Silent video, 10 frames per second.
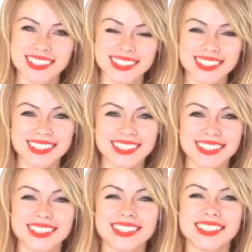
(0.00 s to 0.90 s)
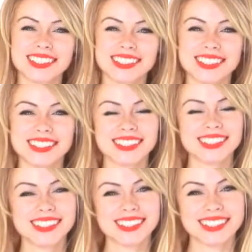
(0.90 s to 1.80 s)

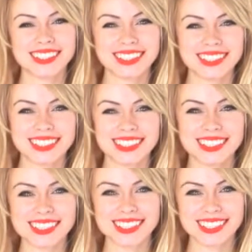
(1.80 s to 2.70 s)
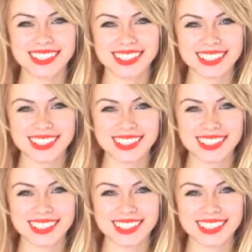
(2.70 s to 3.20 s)
No words are spoken by the person on screen.